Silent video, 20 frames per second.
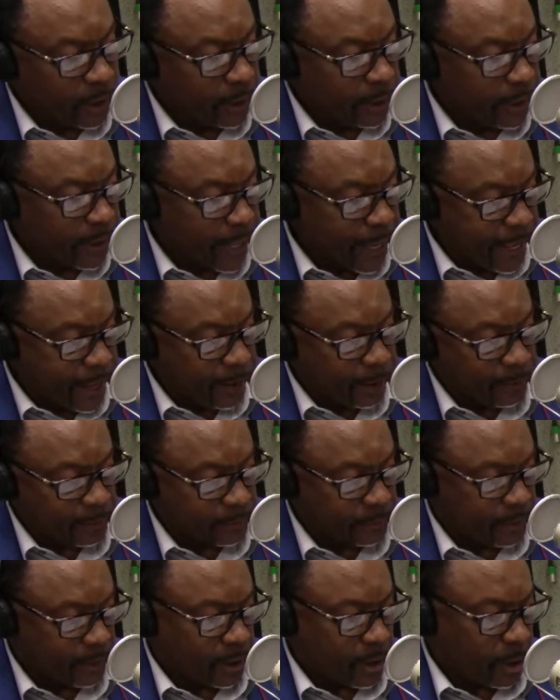Now,
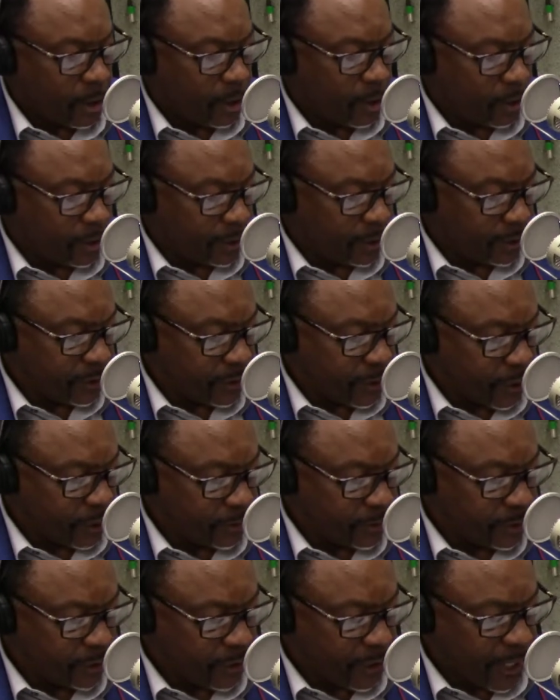on
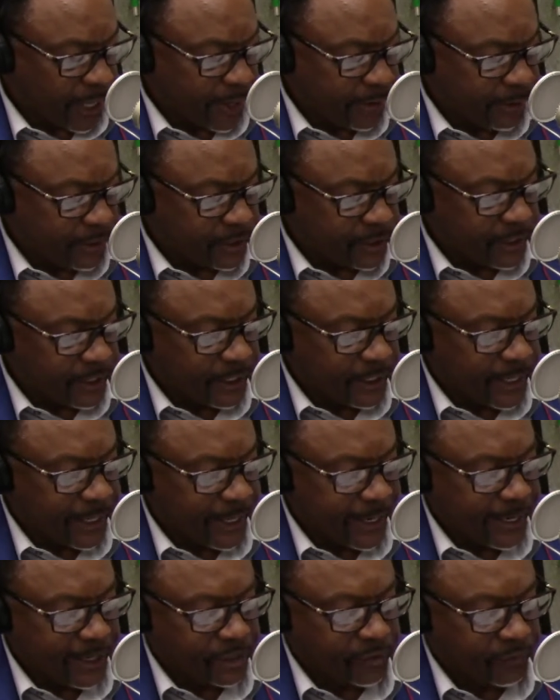your guaranteed
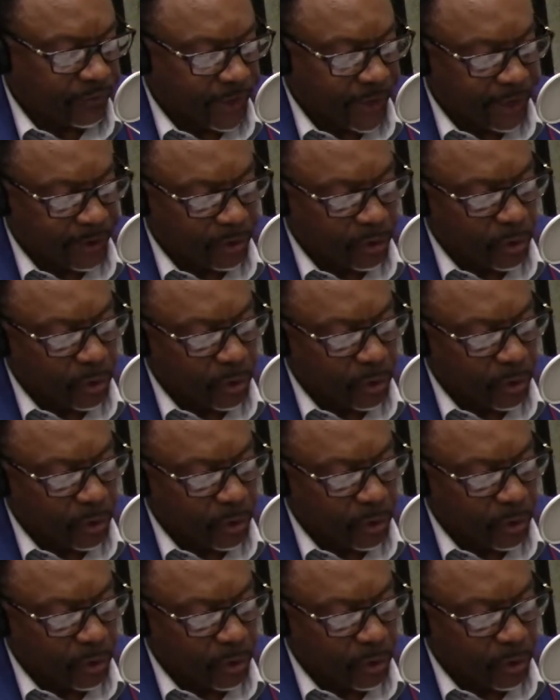cash value,